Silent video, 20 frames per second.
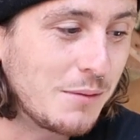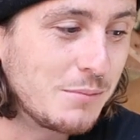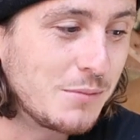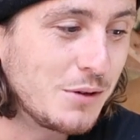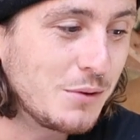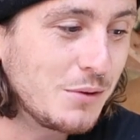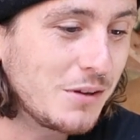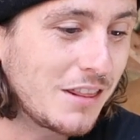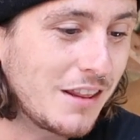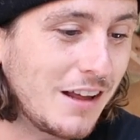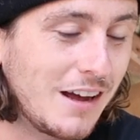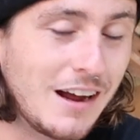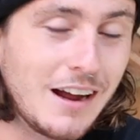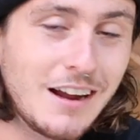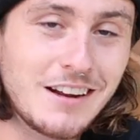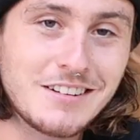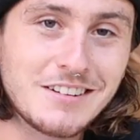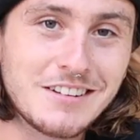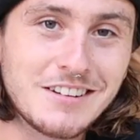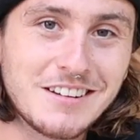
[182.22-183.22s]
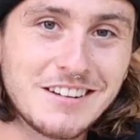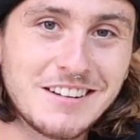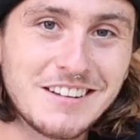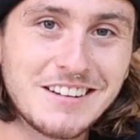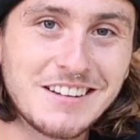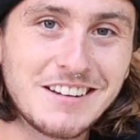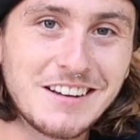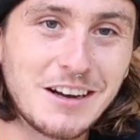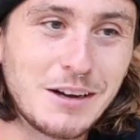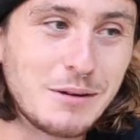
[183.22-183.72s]
doing that.
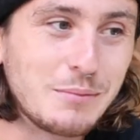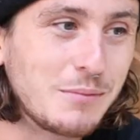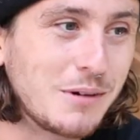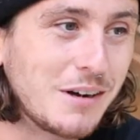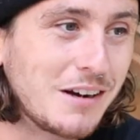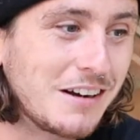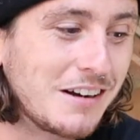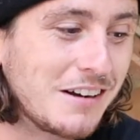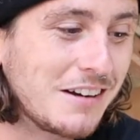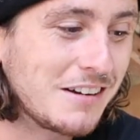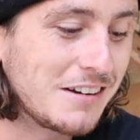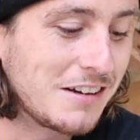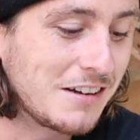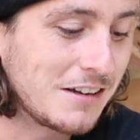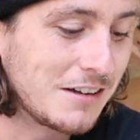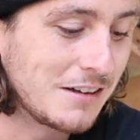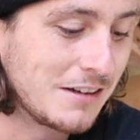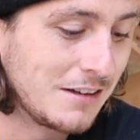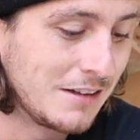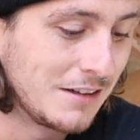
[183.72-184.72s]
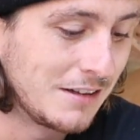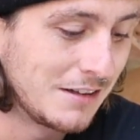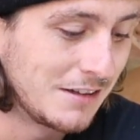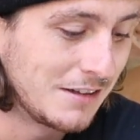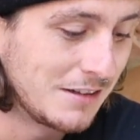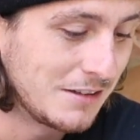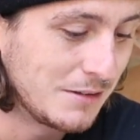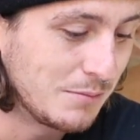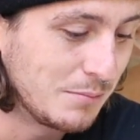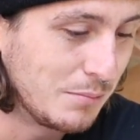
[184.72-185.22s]
I'm
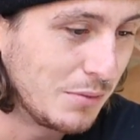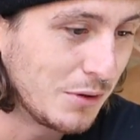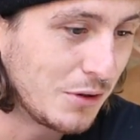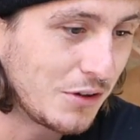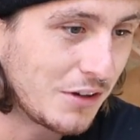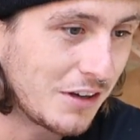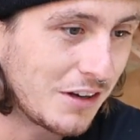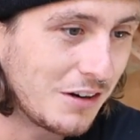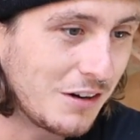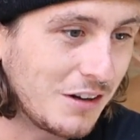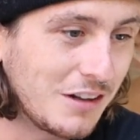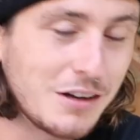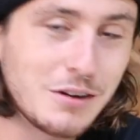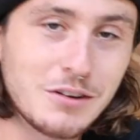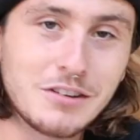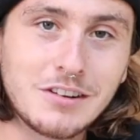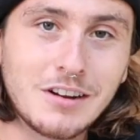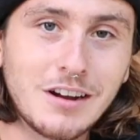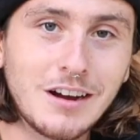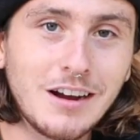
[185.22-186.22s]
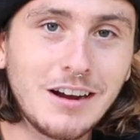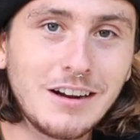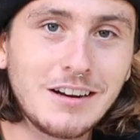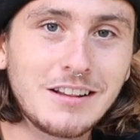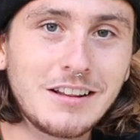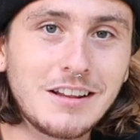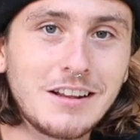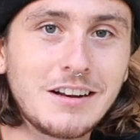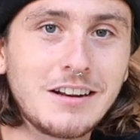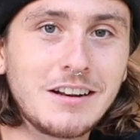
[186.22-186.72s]
building it all outside,
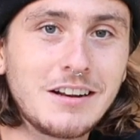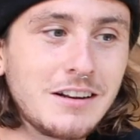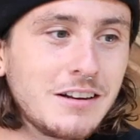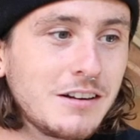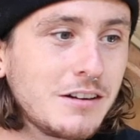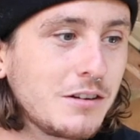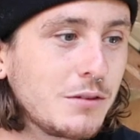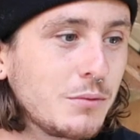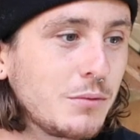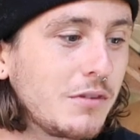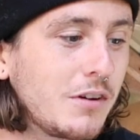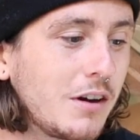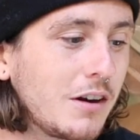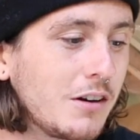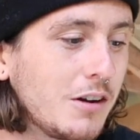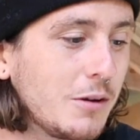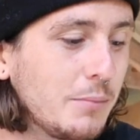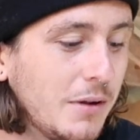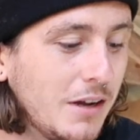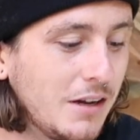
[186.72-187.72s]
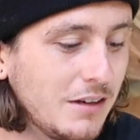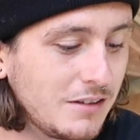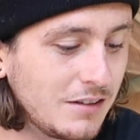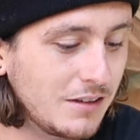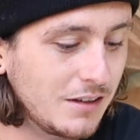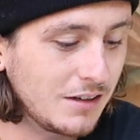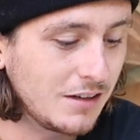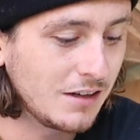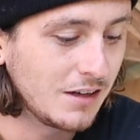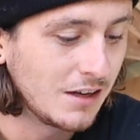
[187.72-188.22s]
and then we've got it all
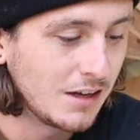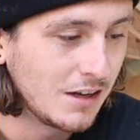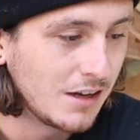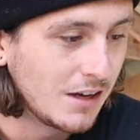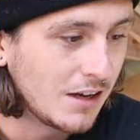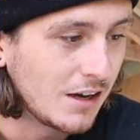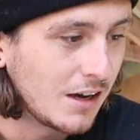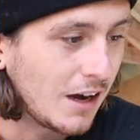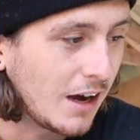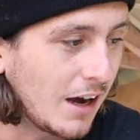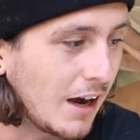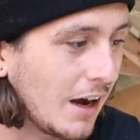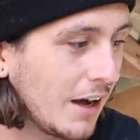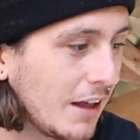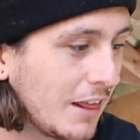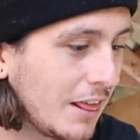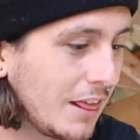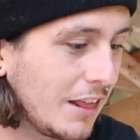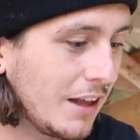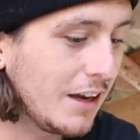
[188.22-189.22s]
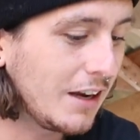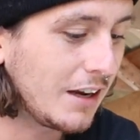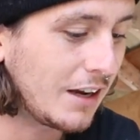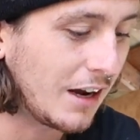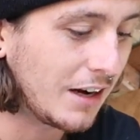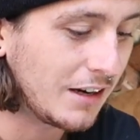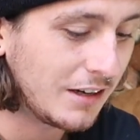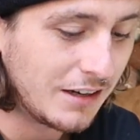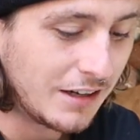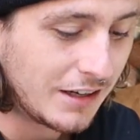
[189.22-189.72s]
painted. I think,
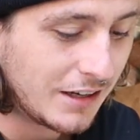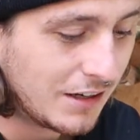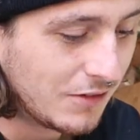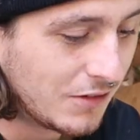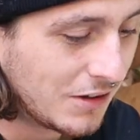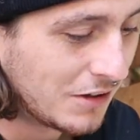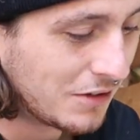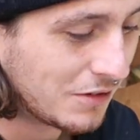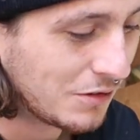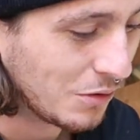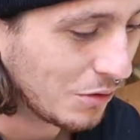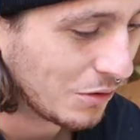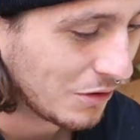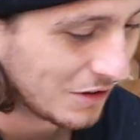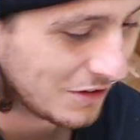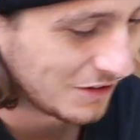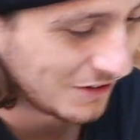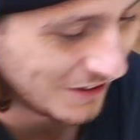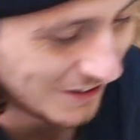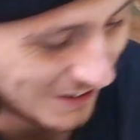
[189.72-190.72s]
and like even this door is